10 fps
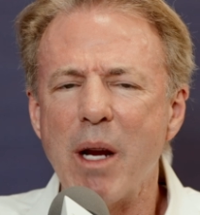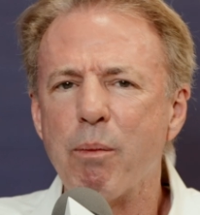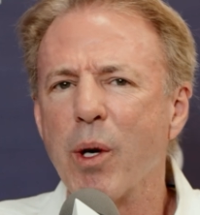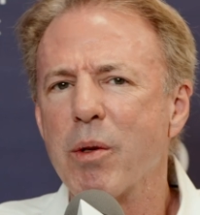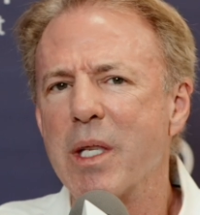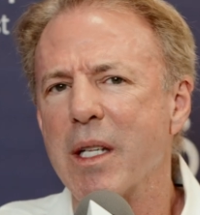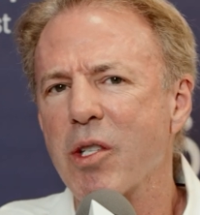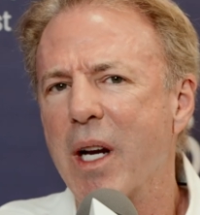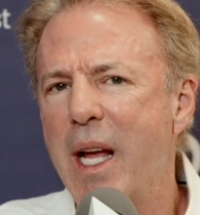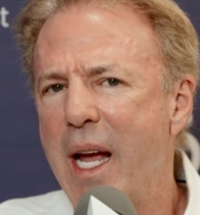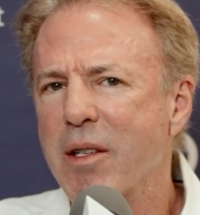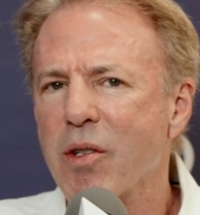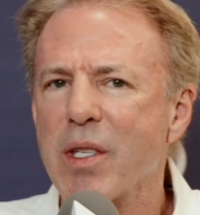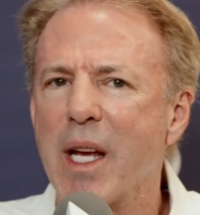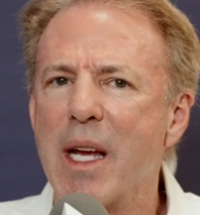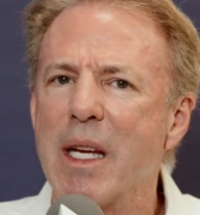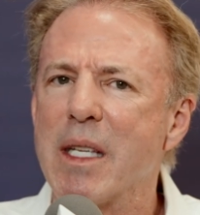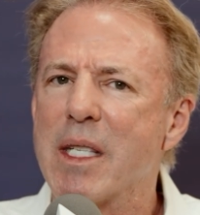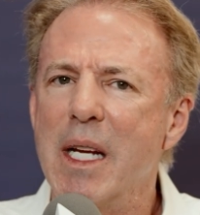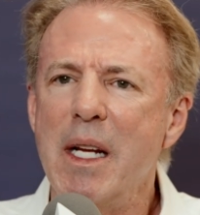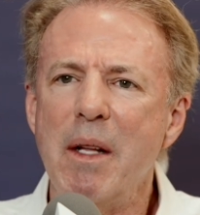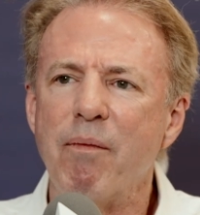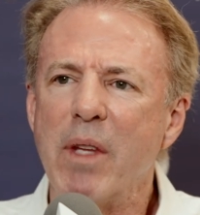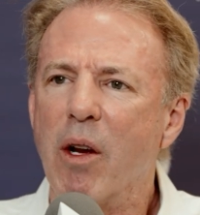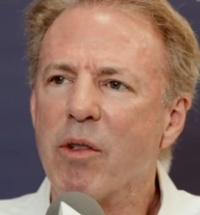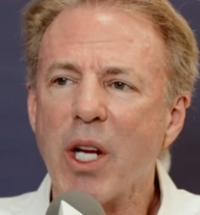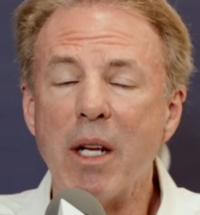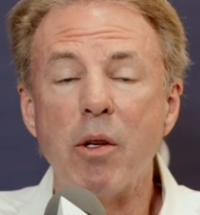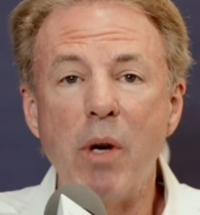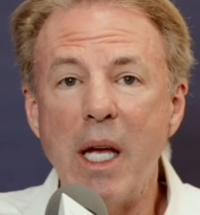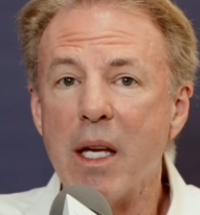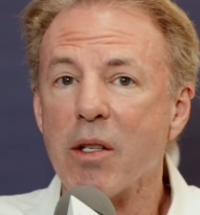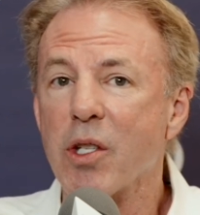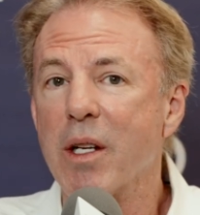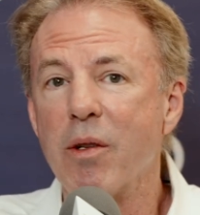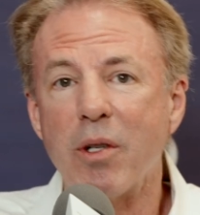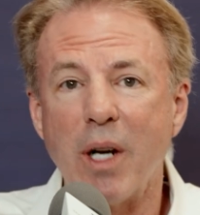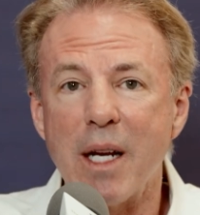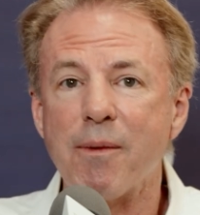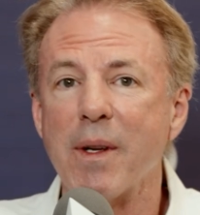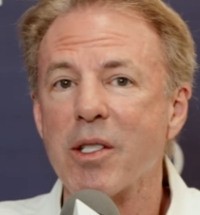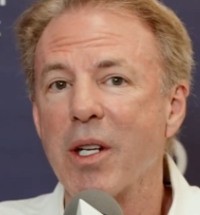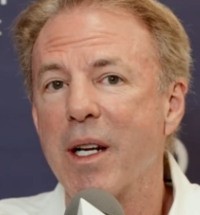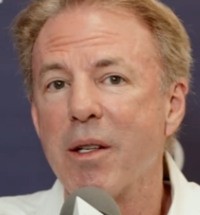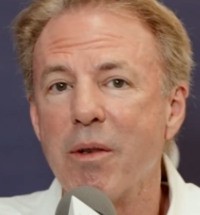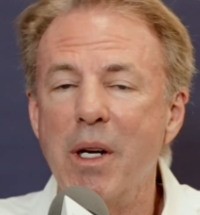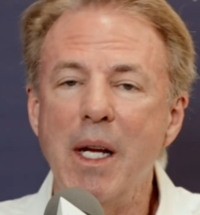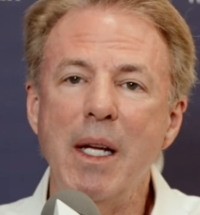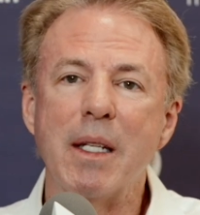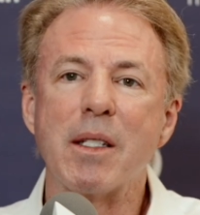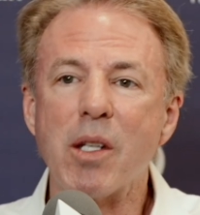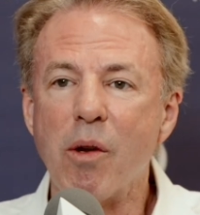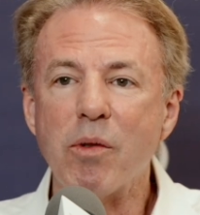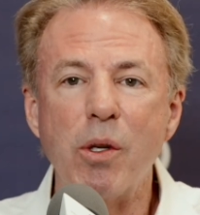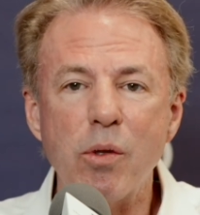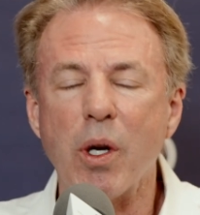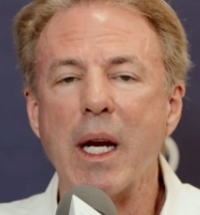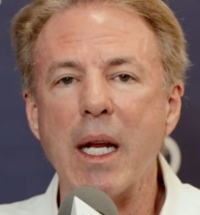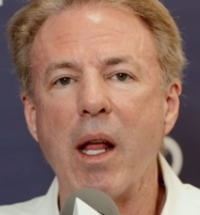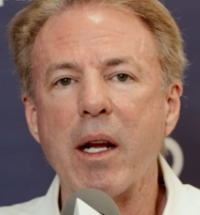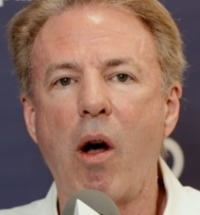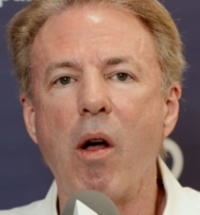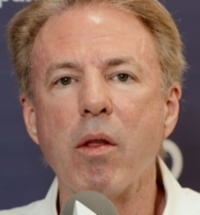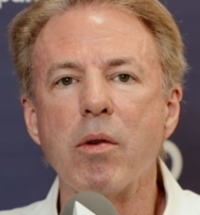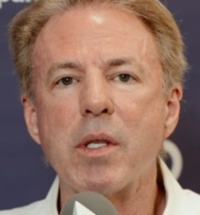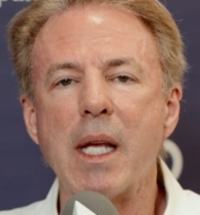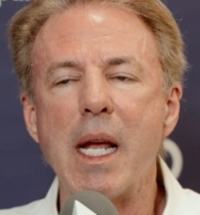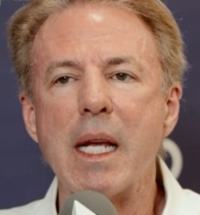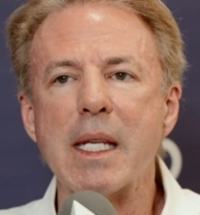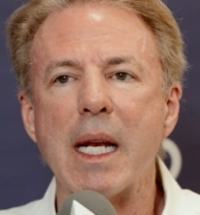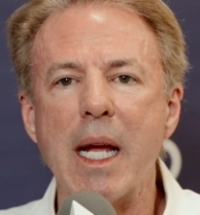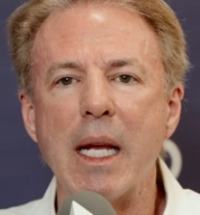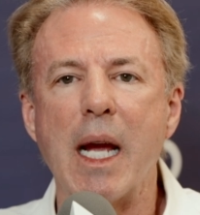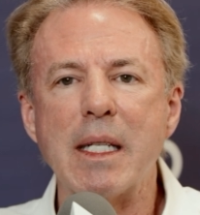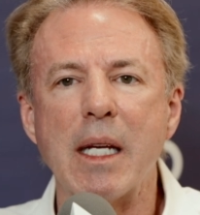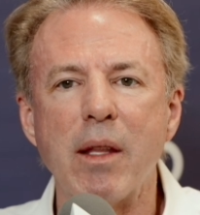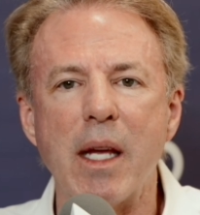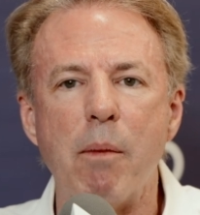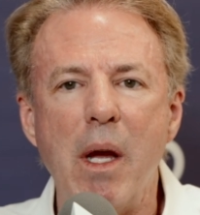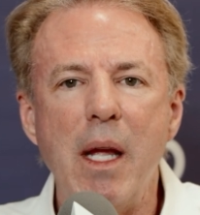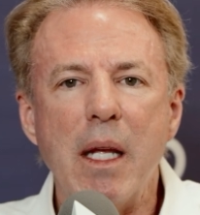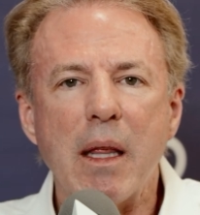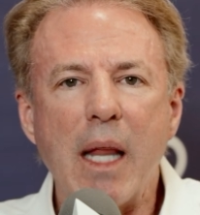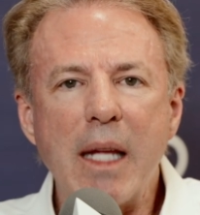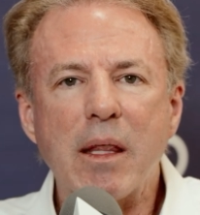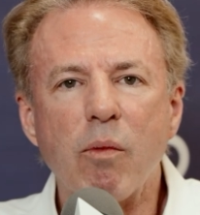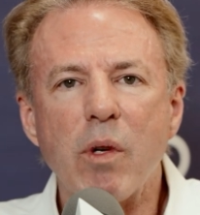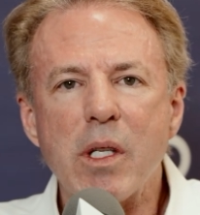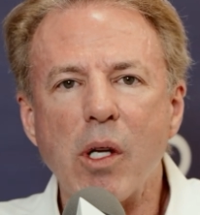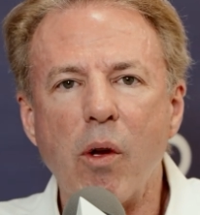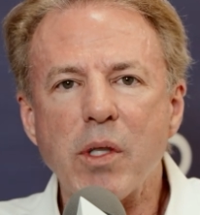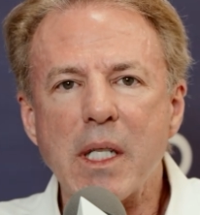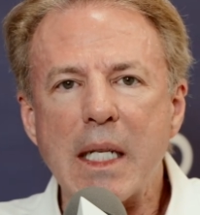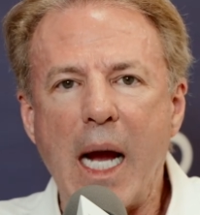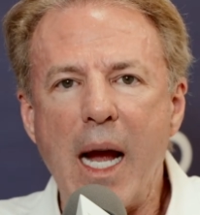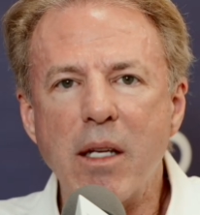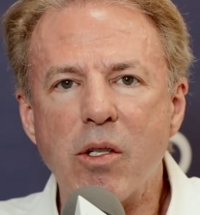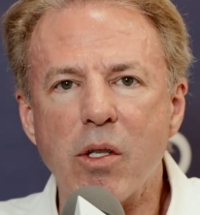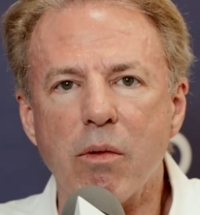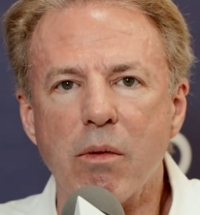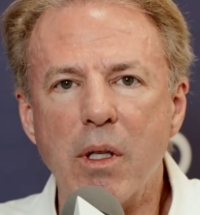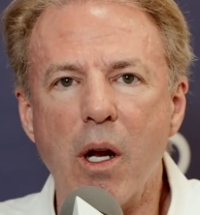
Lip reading: right protein? Should I exercise? Should I do HIIT? Should I do CrossFit? Should I do Zone 2 training? Like all those things. And I tell them, let the results guide you.